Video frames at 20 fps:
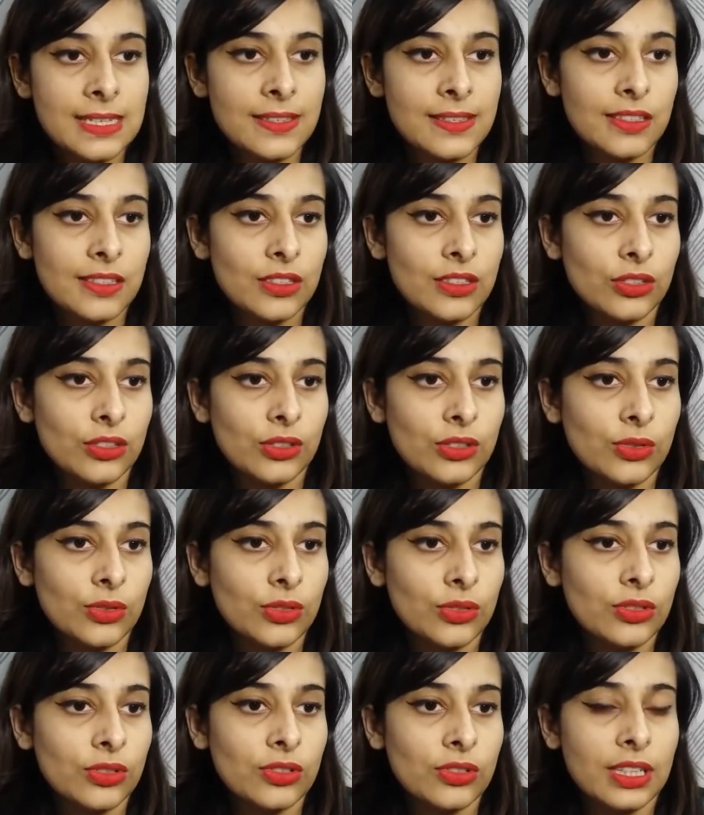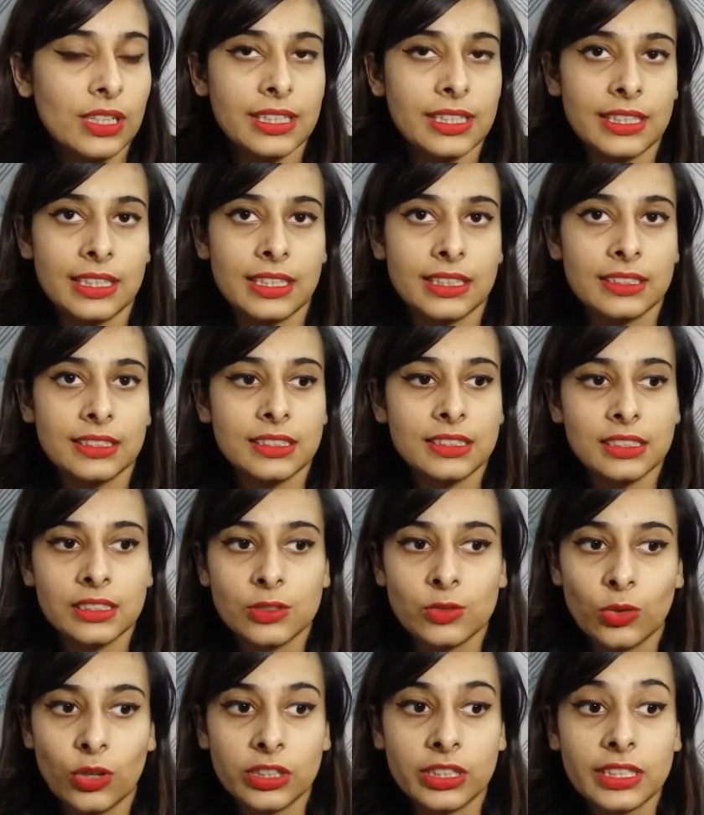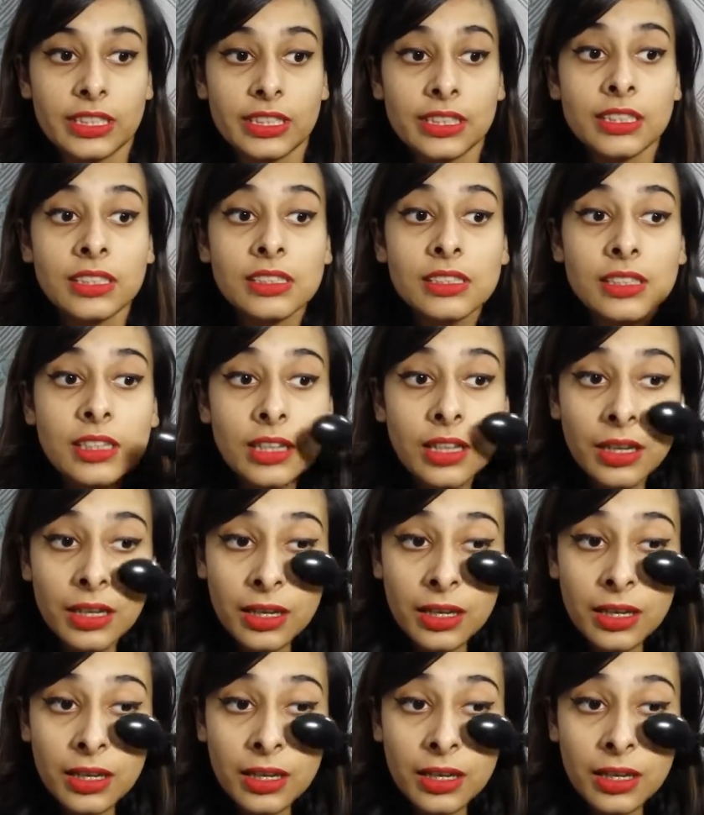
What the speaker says: So yeah, this is what it is.